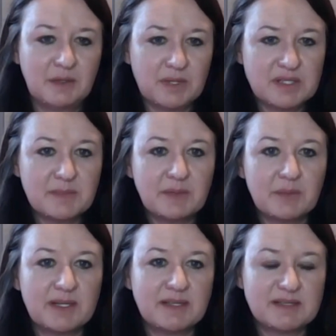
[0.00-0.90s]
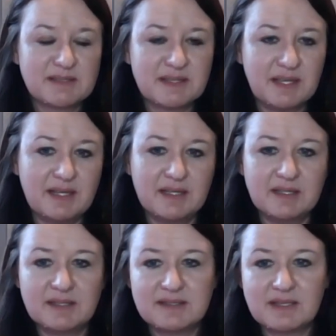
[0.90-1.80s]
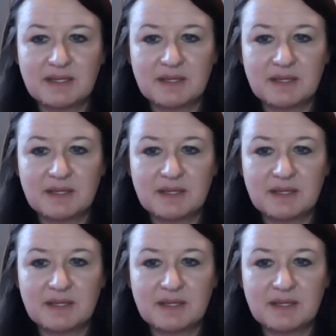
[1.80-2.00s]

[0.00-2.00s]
where is my risk, and